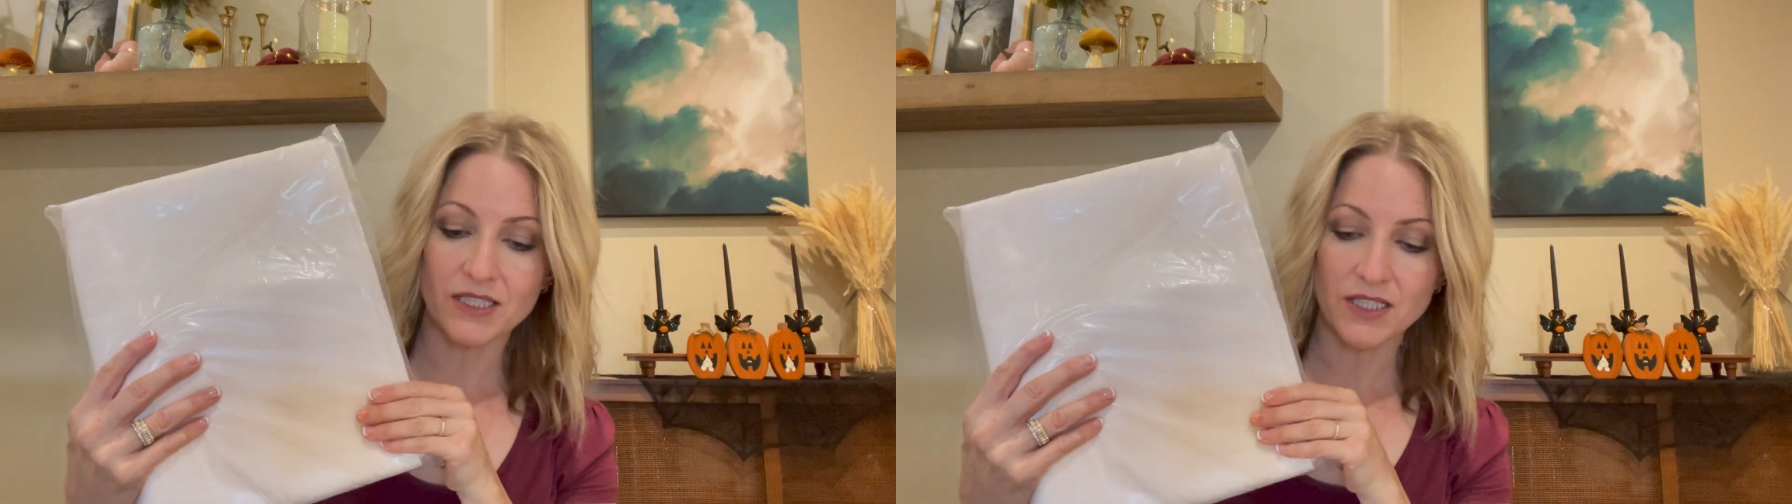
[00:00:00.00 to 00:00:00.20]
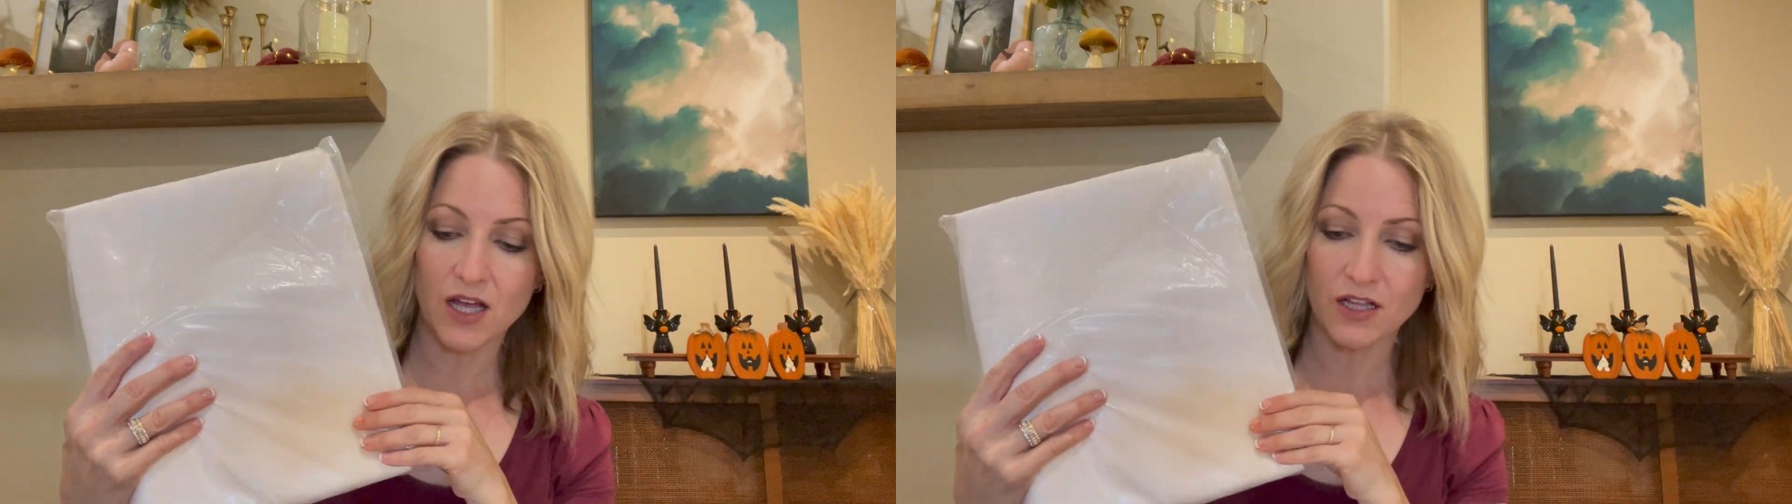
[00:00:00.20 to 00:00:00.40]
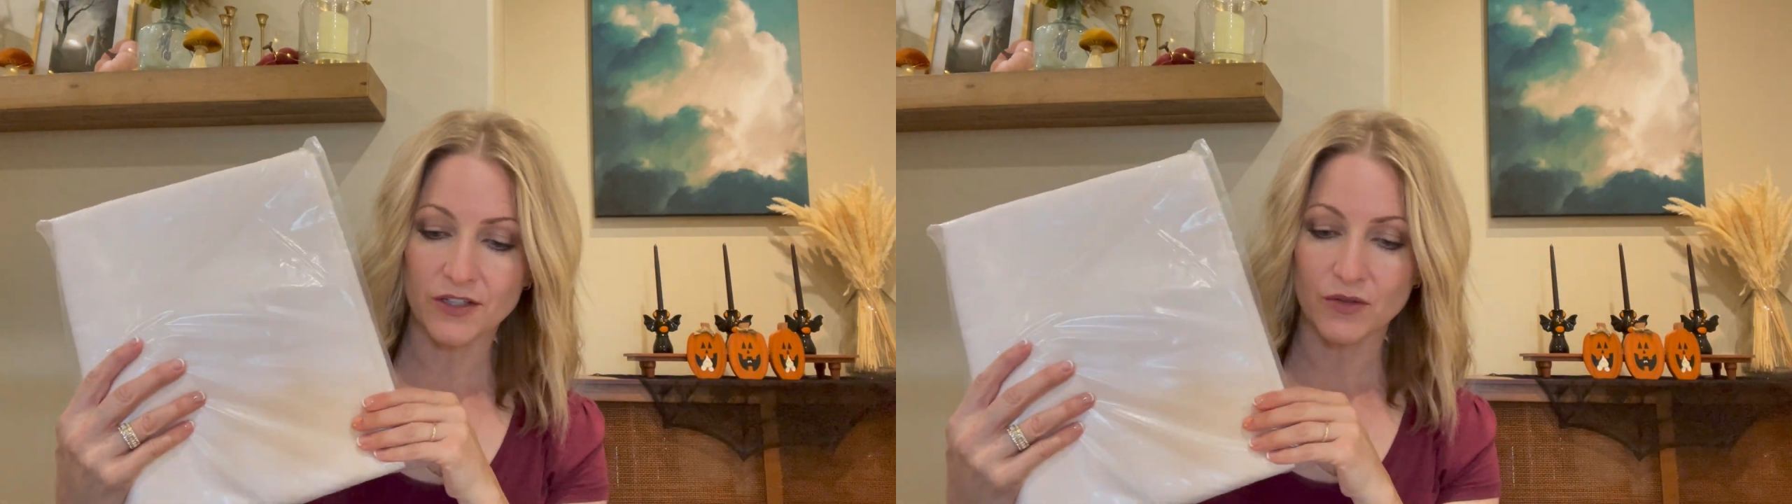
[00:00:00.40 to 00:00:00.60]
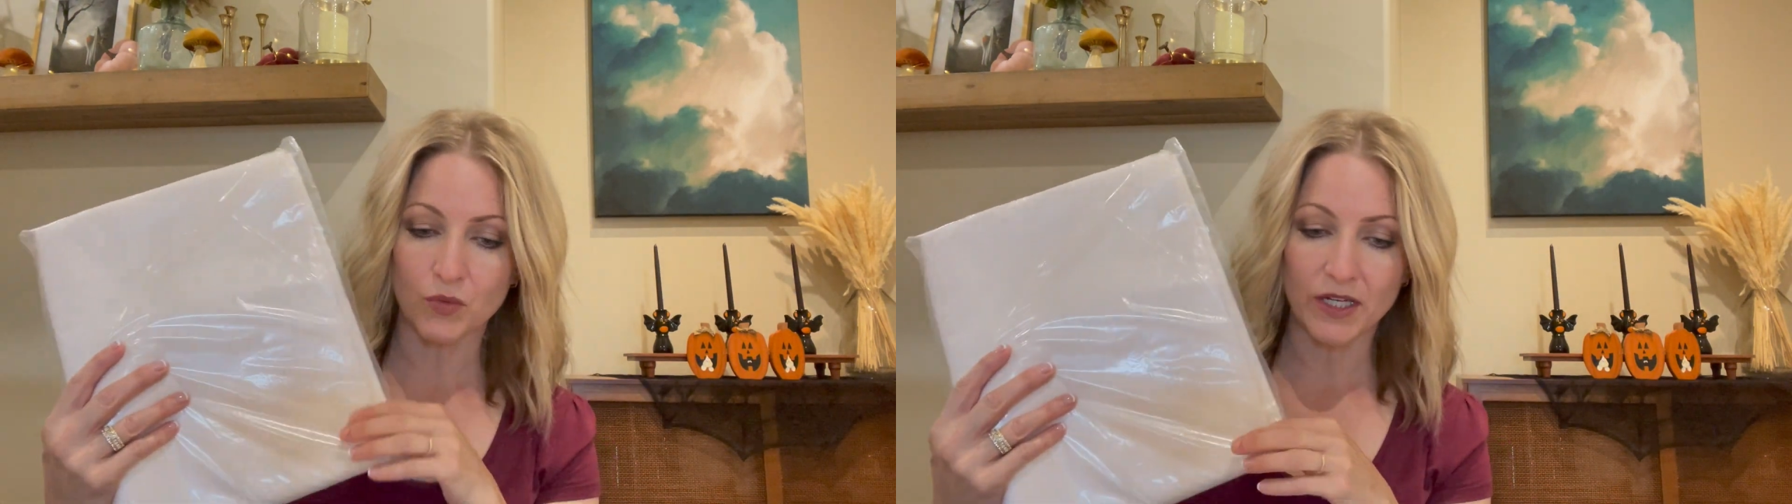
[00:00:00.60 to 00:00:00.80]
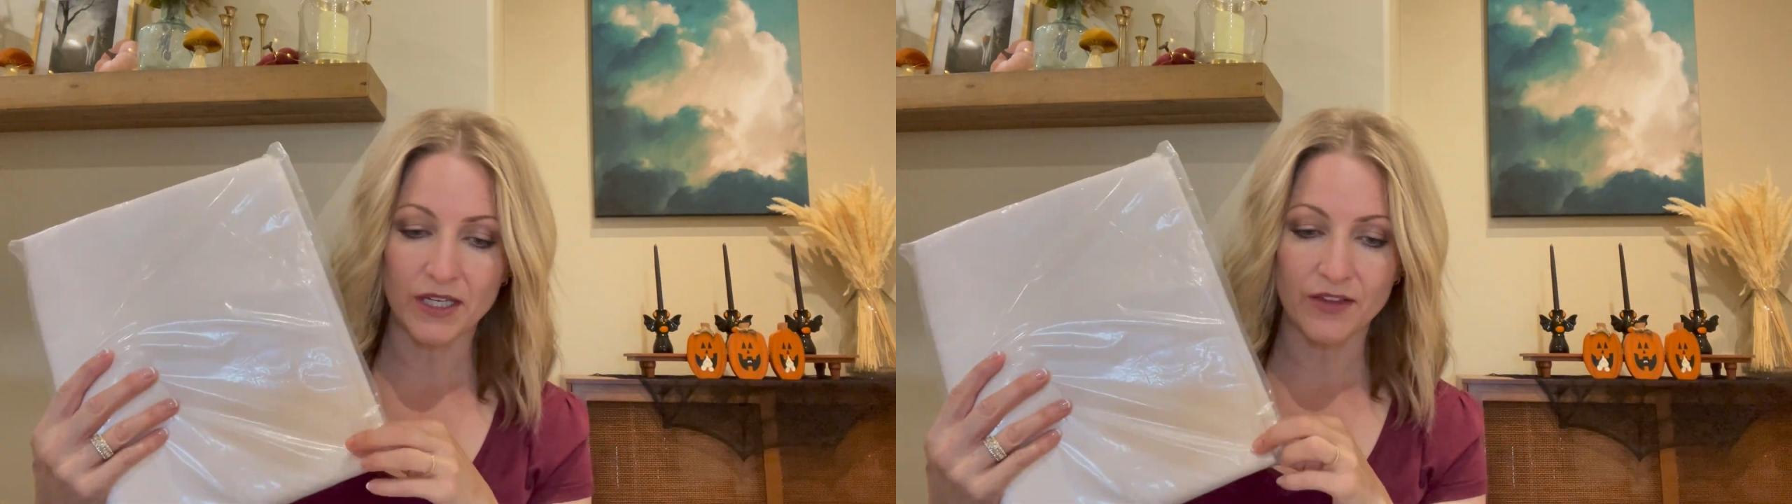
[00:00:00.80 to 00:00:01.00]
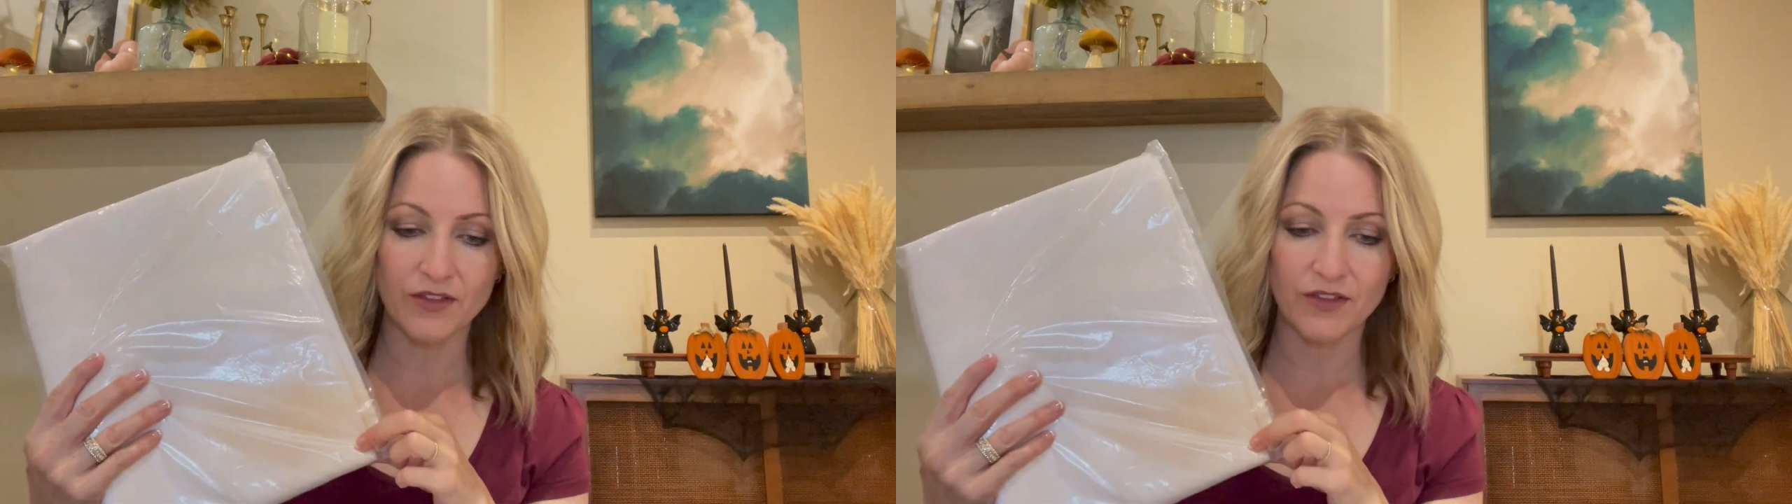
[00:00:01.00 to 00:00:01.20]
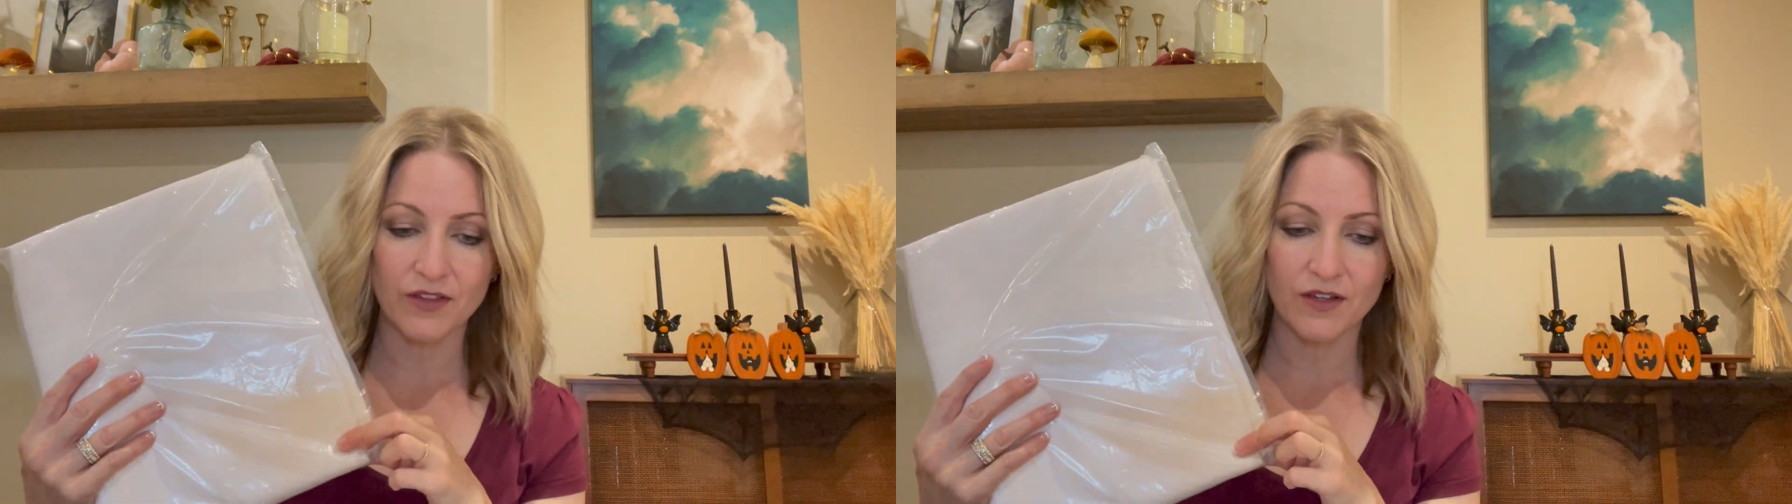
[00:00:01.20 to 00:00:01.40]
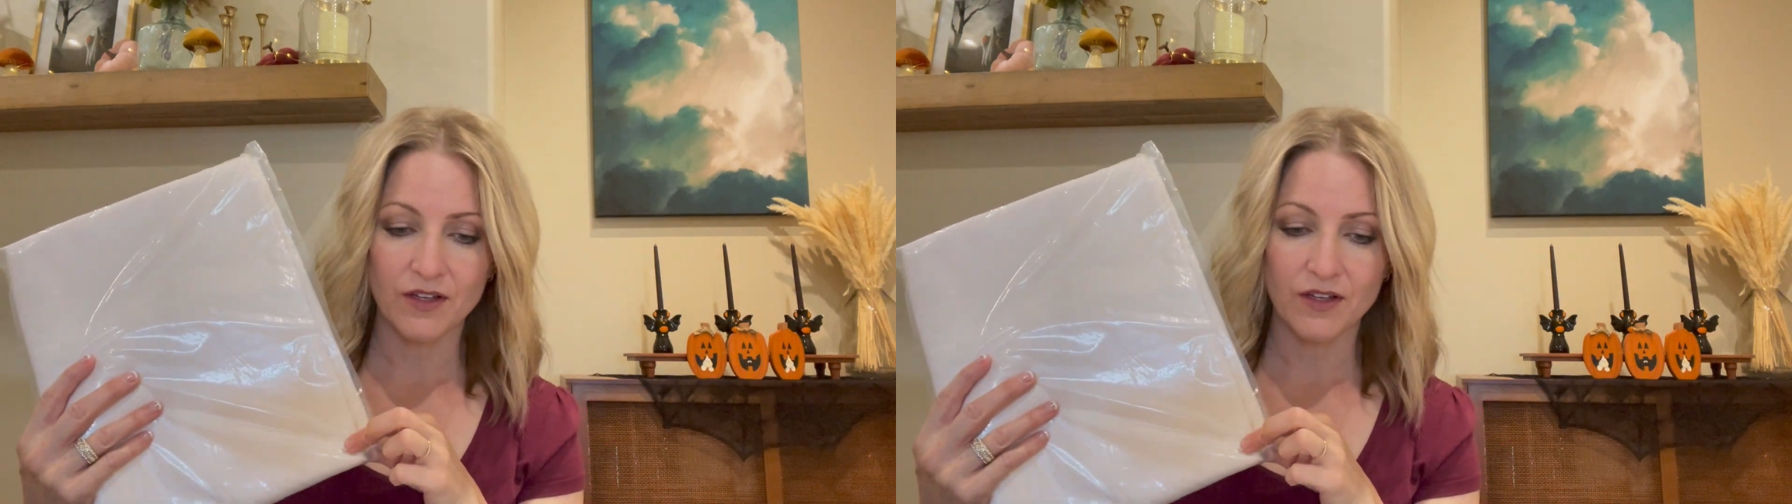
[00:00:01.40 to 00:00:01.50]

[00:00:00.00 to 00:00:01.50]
color with